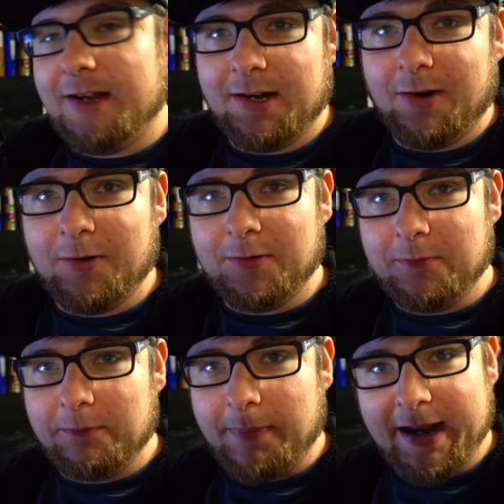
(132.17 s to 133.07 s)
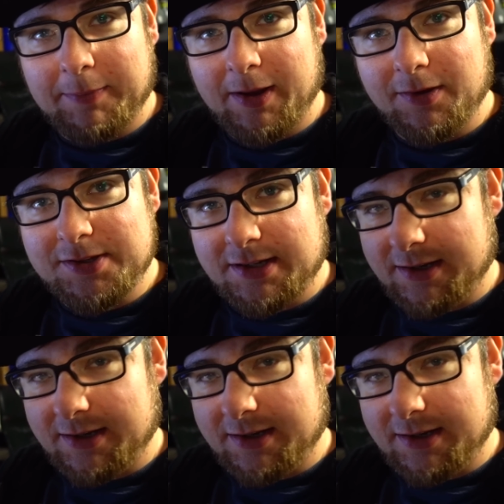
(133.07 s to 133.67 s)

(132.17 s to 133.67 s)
you know, pay bills